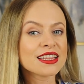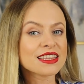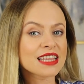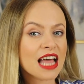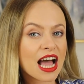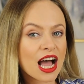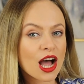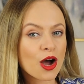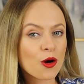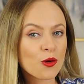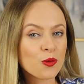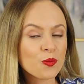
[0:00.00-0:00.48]

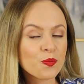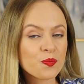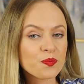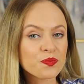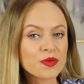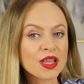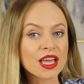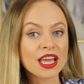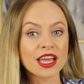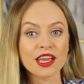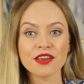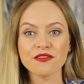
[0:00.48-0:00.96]
now
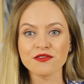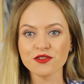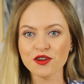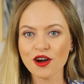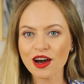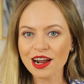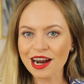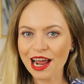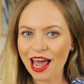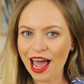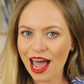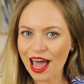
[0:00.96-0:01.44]
if you
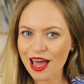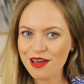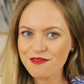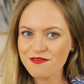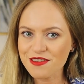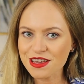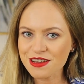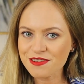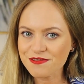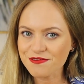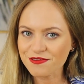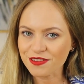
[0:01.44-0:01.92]
are
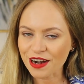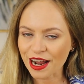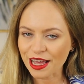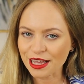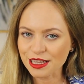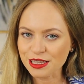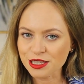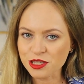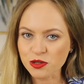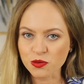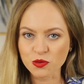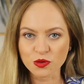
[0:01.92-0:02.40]
having
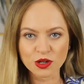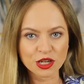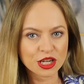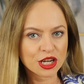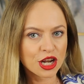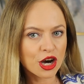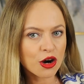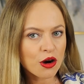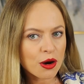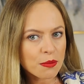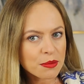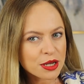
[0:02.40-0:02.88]
friends who
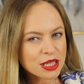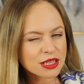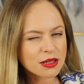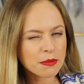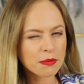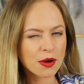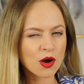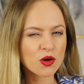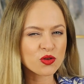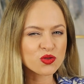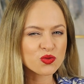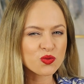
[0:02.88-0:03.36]
know a bit
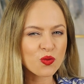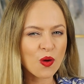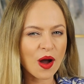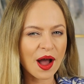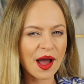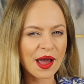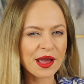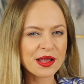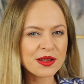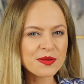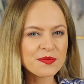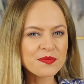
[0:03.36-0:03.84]
about
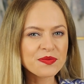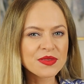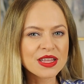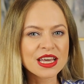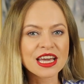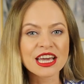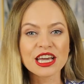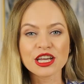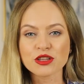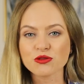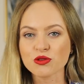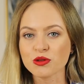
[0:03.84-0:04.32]
wine,
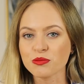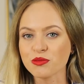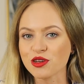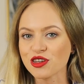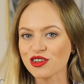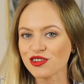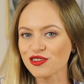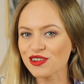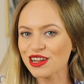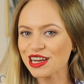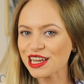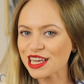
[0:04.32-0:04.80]
it will
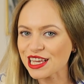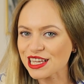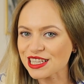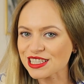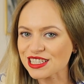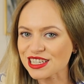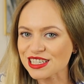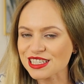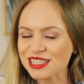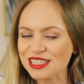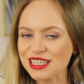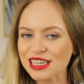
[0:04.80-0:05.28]
be really
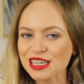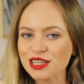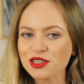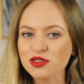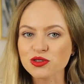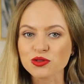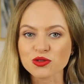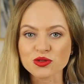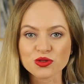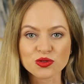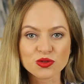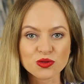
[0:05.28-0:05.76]
interesting
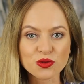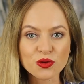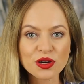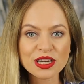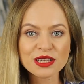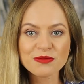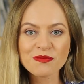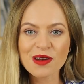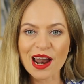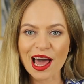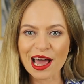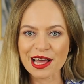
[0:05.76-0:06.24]
to do
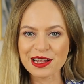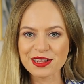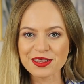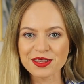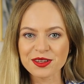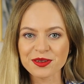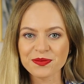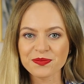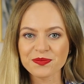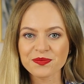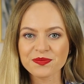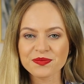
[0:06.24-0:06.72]
it blind.
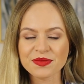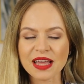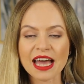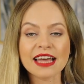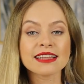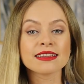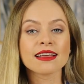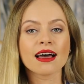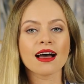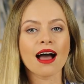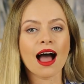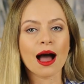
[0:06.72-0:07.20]

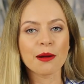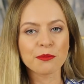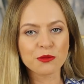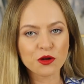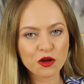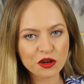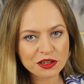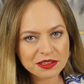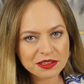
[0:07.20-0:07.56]
And I'm